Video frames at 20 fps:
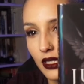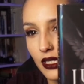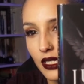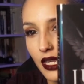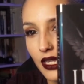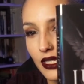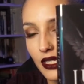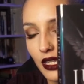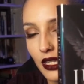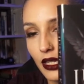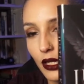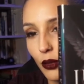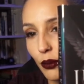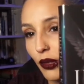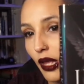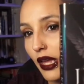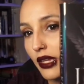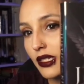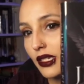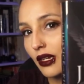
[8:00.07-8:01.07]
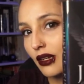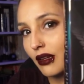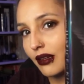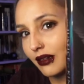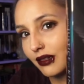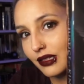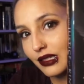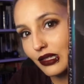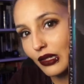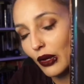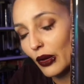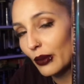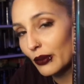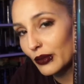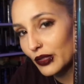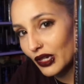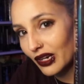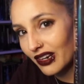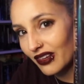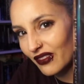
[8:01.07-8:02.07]
has the clear plastic on it, so I'm
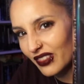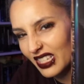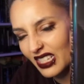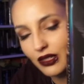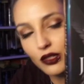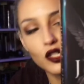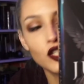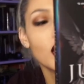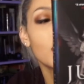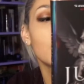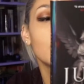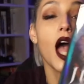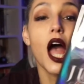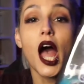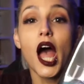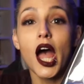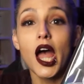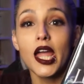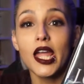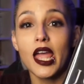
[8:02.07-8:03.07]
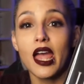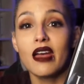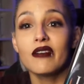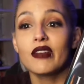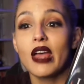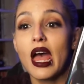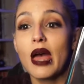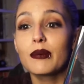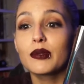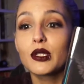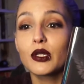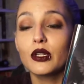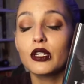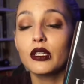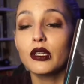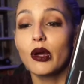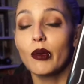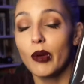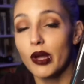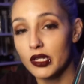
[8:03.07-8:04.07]
sorry if it's a little shiny. I have absolutely
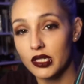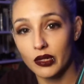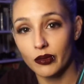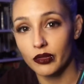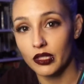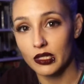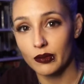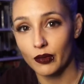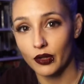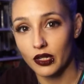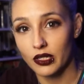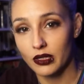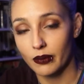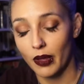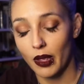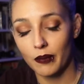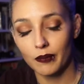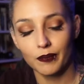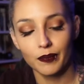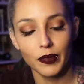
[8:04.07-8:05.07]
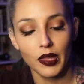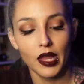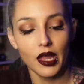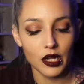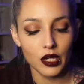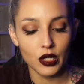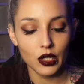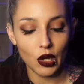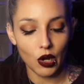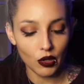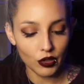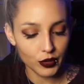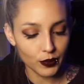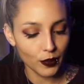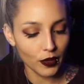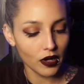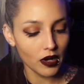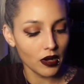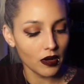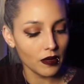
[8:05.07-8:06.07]
no idea what this book is about.
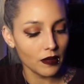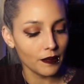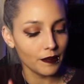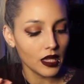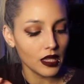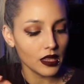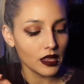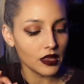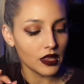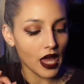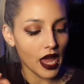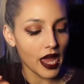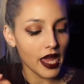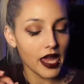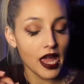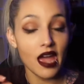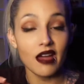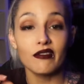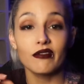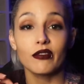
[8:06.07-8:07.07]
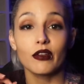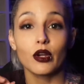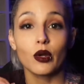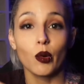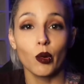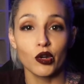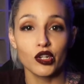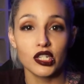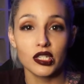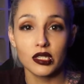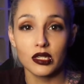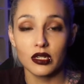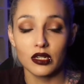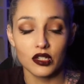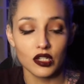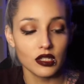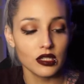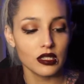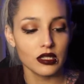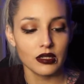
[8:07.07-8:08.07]
Goldsborough, they have gorgeous
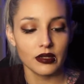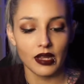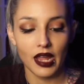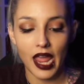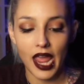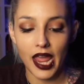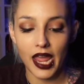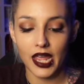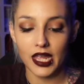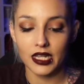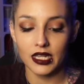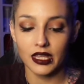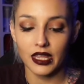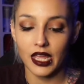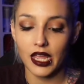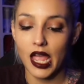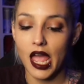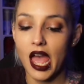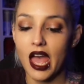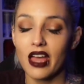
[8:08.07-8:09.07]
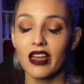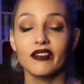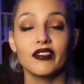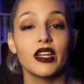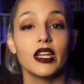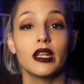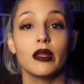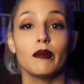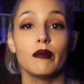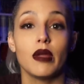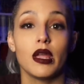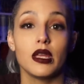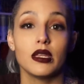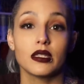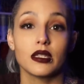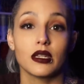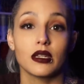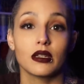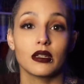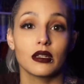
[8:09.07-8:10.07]
editions, and they have an
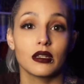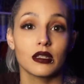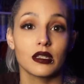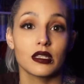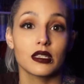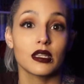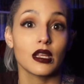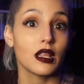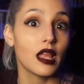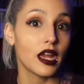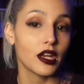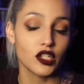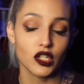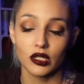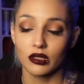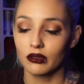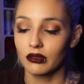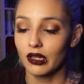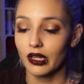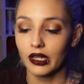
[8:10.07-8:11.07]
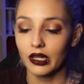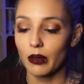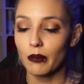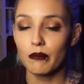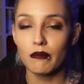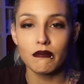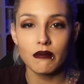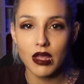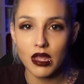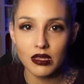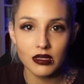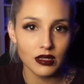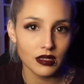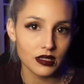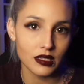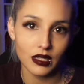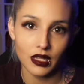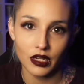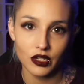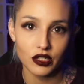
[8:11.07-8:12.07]
amazing selection, like an amazing
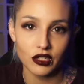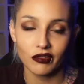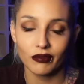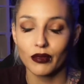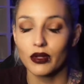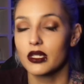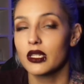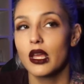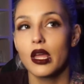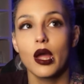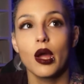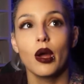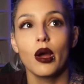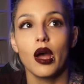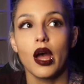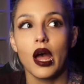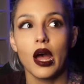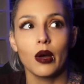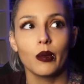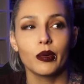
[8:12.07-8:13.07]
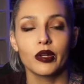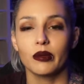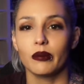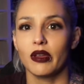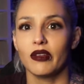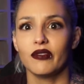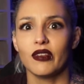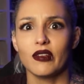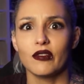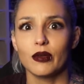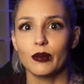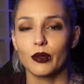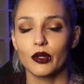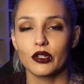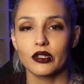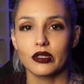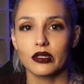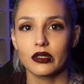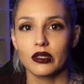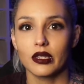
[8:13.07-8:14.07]
selection of books. One of my favorite
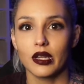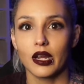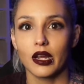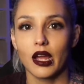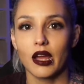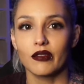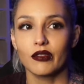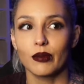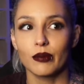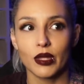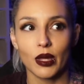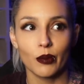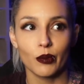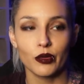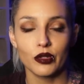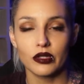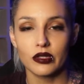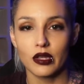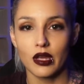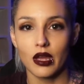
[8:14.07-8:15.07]
books that I got from them was